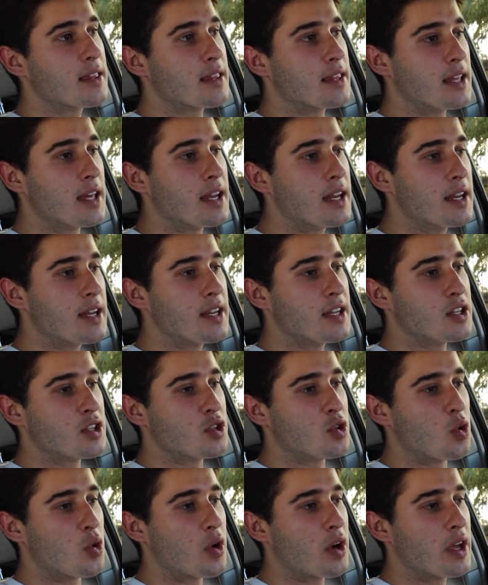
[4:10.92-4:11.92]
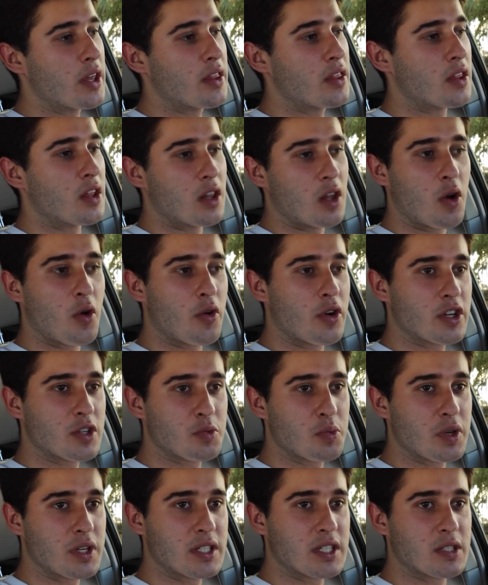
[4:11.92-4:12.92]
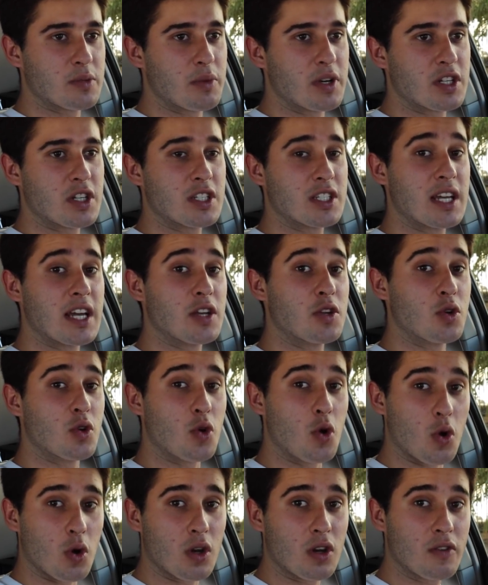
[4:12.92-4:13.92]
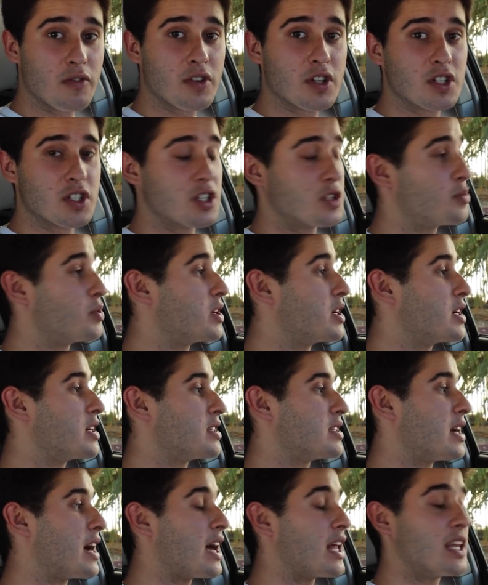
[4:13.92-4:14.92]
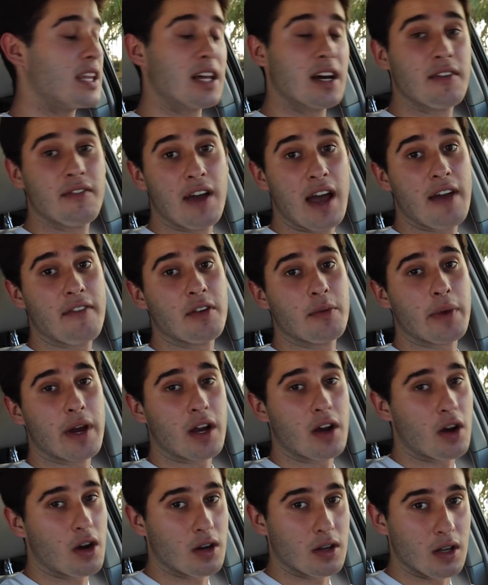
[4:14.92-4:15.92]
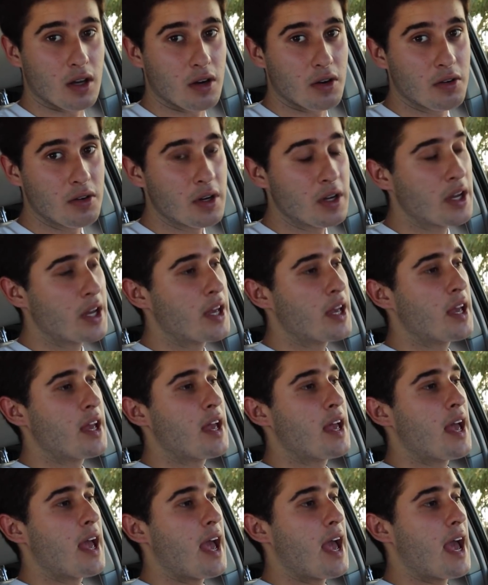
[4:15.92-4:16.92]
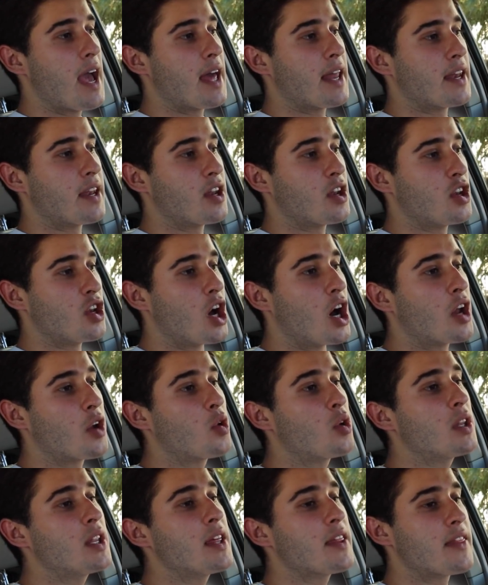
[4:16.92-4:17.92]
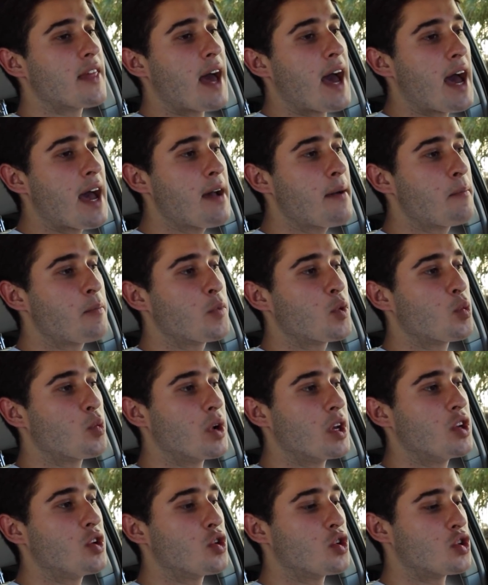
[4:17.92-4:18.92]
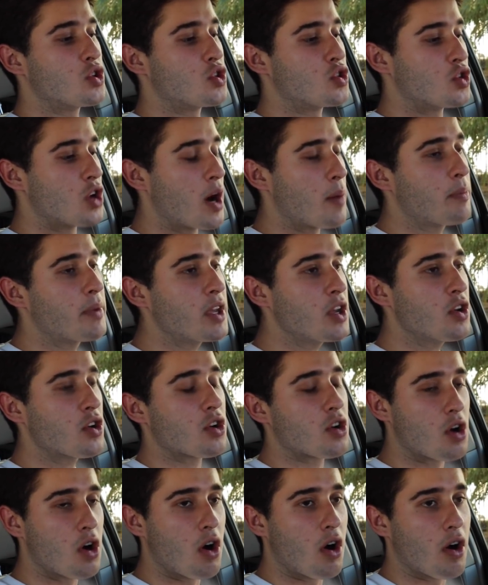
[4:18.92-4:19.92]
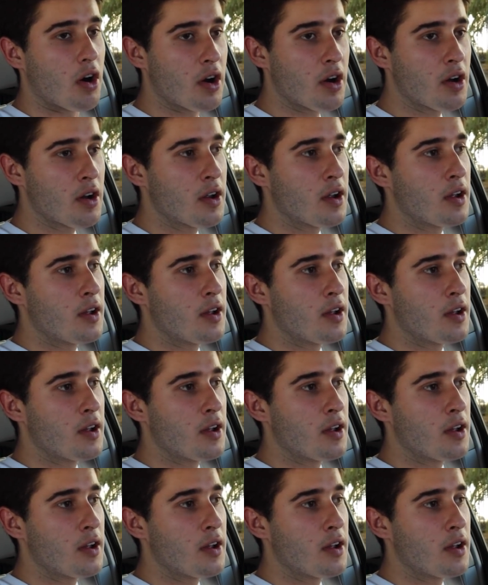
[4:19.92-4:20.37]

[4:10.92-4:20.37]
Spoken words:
didn't enjoy the lowering springs as much as I do coilovers, just because I love having my car low. And not only that, when you're dropping your car,